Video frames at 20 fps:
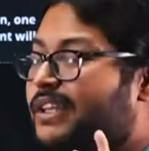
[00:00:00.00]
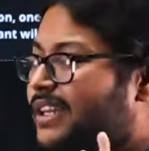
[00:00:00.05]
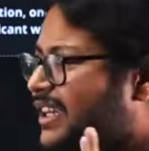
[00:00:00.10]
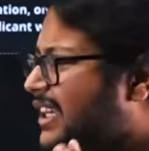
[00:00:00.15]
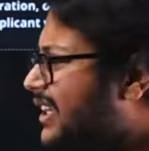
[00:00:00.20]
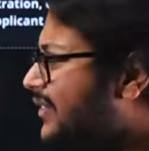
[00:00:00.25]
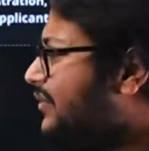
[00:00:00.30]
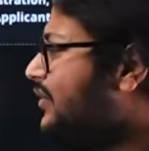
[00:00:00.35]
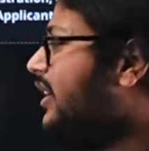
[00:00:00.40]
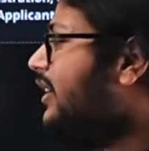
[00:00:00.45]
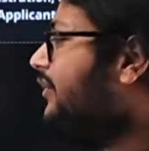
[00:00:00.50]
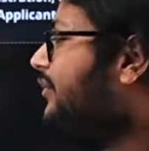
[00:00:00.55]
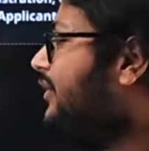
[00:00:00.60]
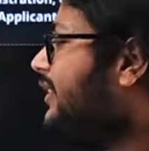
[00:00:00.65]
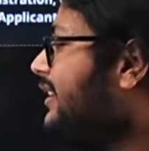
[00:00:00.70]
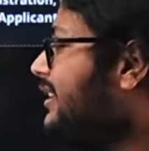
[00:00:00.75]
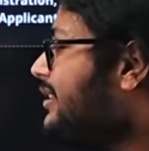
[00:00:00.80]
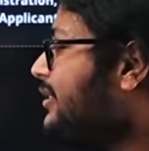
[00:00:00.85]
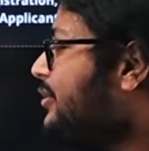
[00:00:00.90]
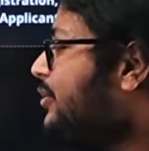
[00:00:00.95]
If not
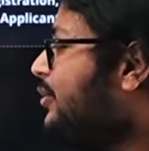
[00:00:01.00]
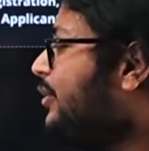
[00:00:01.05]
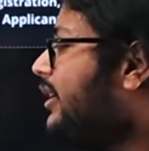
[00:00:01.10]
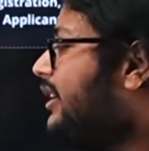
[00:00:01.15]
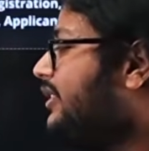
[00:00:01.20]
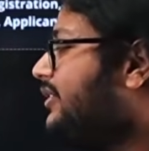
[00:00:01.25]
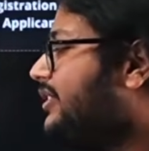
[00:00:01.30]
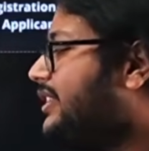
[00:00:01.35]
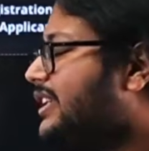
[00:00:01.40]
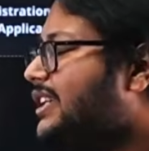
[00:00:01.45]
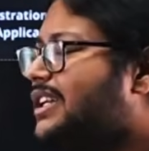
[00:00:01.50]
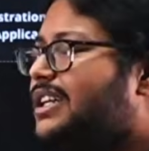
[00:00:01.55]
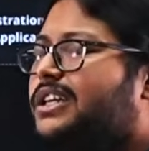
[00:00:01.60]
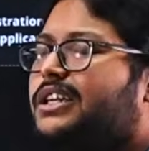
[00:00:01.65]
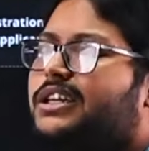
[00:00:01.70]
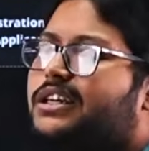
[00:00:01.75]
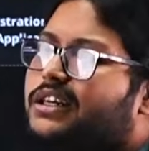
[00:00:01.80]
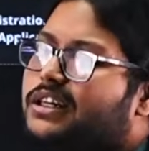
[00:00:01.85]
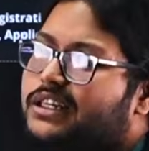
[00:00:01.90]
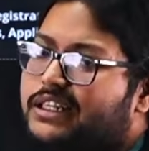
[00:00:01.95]
first, 2 or 3,
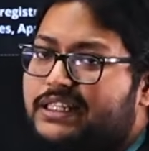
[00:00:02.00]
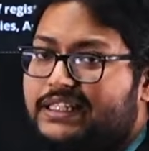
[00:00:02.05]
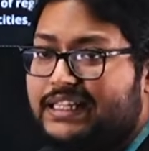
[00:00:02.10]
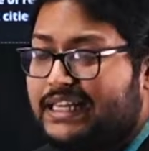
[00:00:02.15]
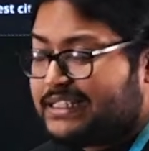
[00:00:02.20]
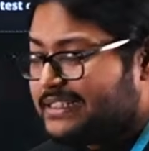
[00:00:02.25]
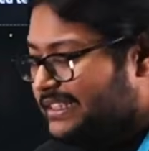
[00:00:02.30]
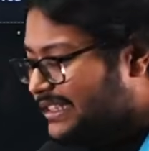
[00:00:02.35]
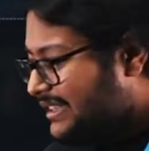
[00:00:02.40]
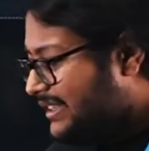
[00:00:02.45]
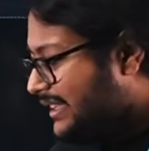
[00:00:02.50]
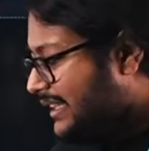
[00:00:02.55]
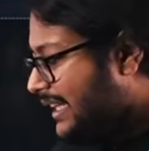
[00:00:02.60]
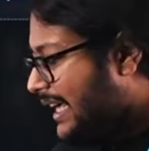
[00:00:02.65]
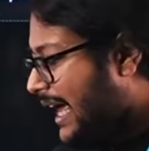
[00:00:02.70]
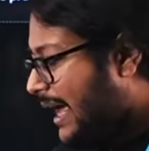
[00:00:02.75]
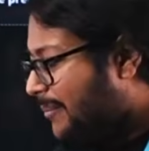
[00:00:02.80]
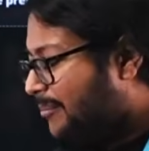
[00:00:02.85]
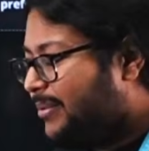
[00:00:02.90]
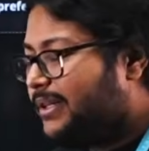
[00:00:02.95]
it doesn't really
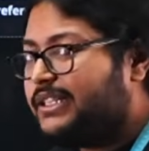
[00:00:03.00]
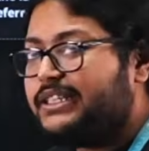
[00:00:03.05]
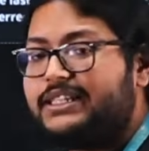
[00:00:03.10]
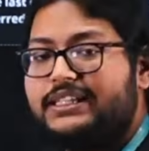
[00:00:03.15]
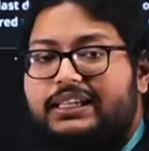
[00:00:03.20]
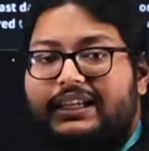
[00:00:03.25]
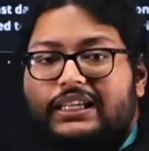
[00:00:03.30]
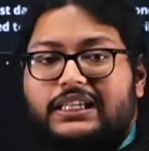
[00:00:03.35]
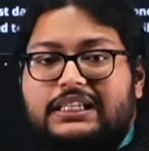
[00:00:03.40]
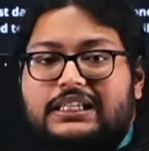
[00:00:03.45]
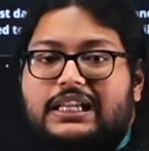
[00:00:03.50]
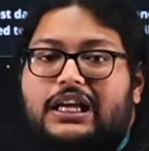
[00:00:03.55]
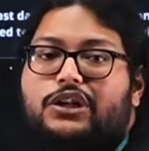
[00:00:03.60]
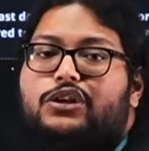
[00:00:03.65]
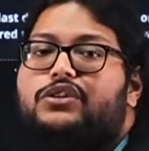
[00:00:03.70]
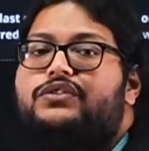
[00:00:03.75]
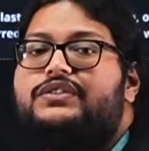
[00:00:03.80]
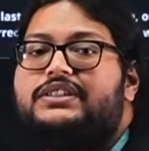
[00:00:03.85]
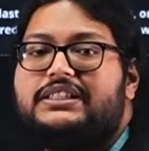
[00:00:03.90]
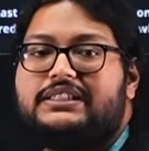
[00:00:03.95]
happen. Like none
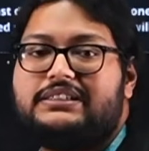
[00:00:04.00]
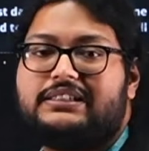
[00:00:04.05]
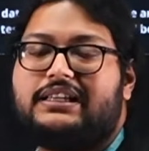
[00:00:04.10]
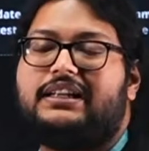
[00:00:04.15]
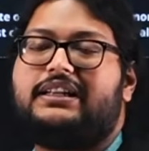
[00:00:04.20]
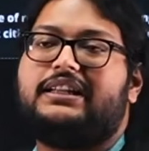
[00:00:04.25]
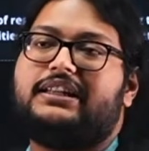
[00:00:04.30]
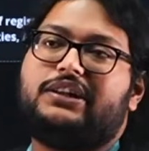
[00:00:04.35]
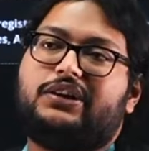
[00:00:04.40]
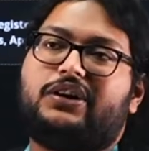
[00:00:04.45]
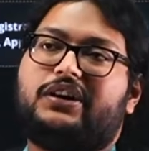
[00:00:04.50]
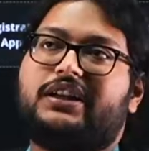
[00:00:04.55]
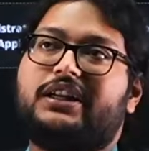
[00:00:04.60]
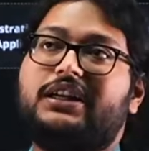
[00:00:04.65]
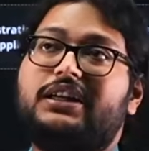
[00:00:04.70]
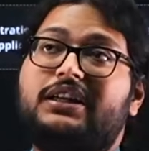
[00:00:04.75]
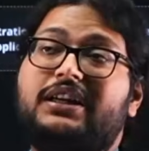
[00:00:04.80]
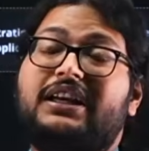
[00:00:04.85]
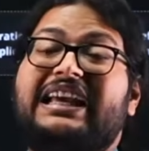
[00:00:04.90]
of these are allotted.